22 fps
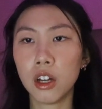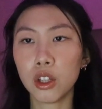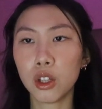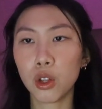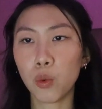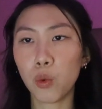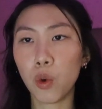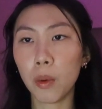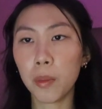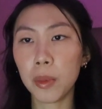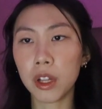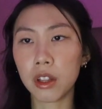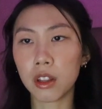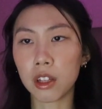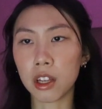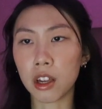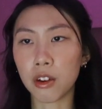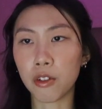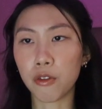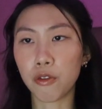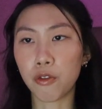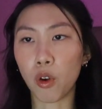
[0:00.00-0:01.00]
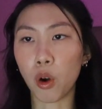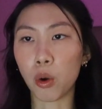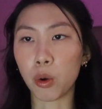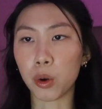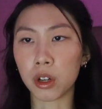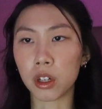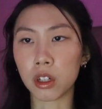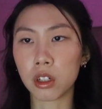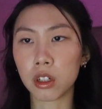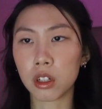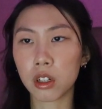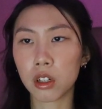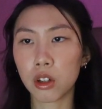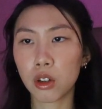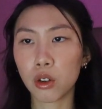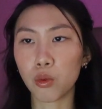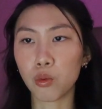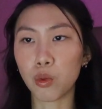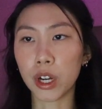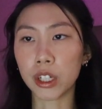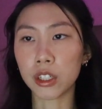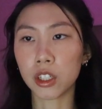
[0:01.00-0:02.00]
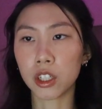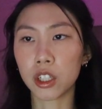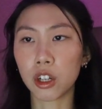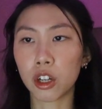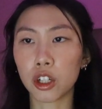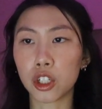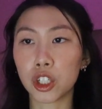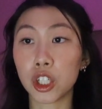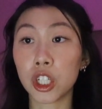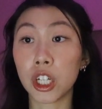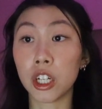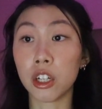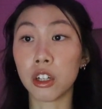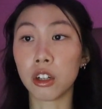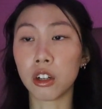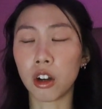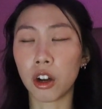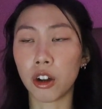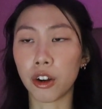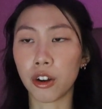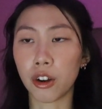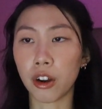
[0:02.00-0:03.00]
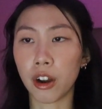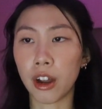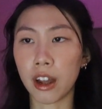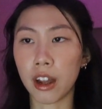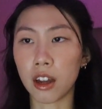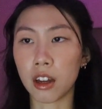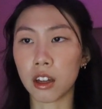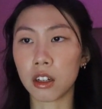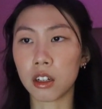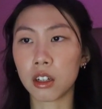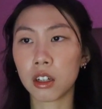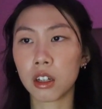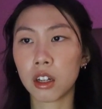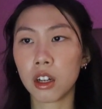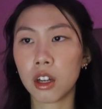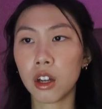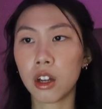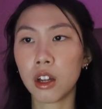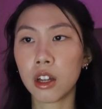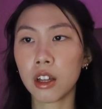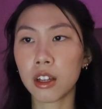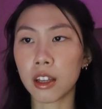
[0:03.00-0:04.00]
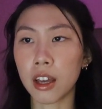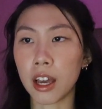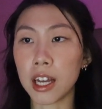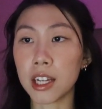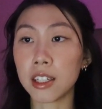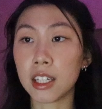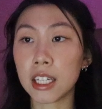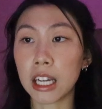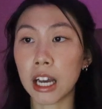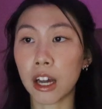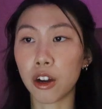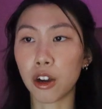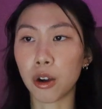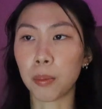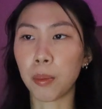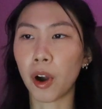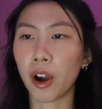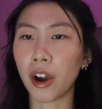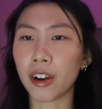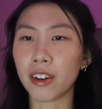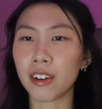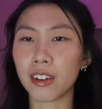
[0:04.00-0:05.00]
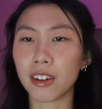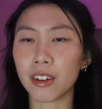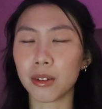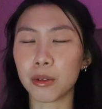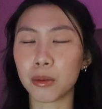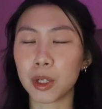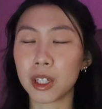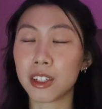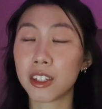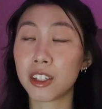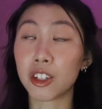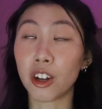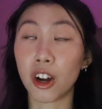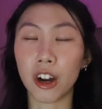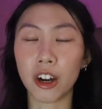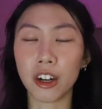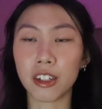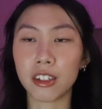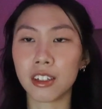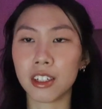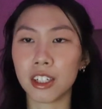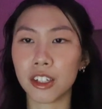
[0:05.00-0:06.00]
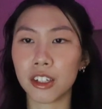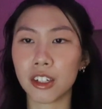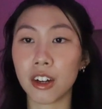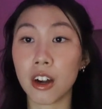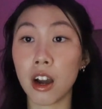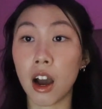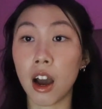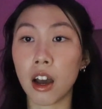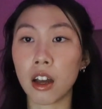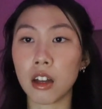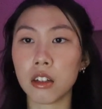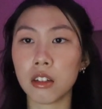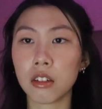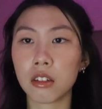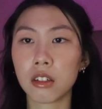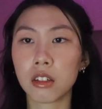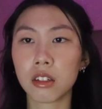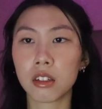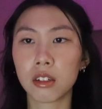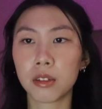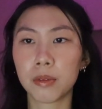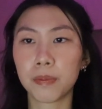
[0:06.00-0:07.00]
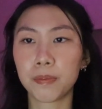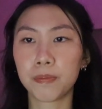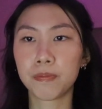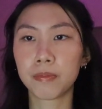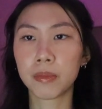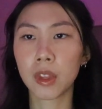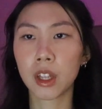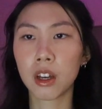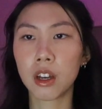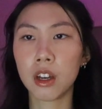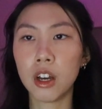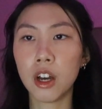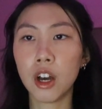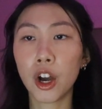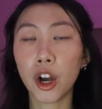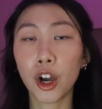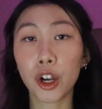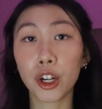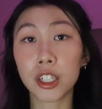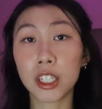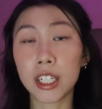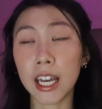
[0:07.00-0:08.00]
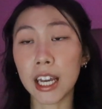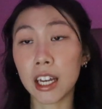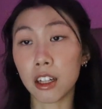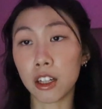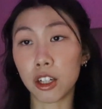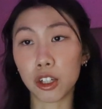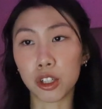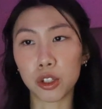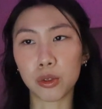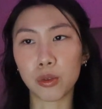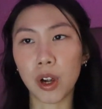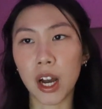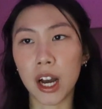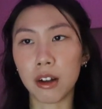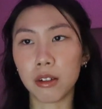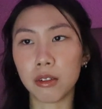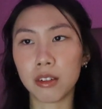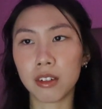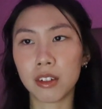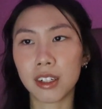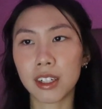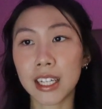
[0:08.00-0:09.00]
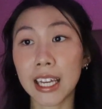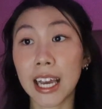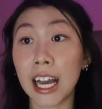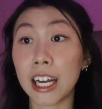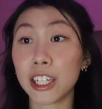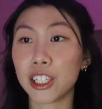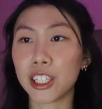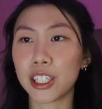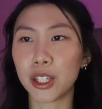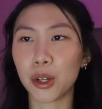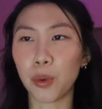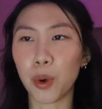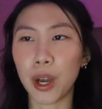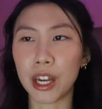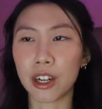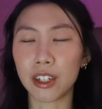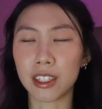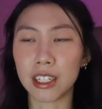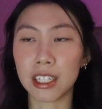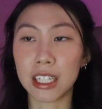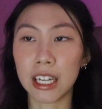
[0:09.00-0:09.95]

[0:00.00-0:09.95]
The woman leaned forward, resting her chin on her hand, gazing at her partner with stars in her eyes. Her date looked around, catching the waiter's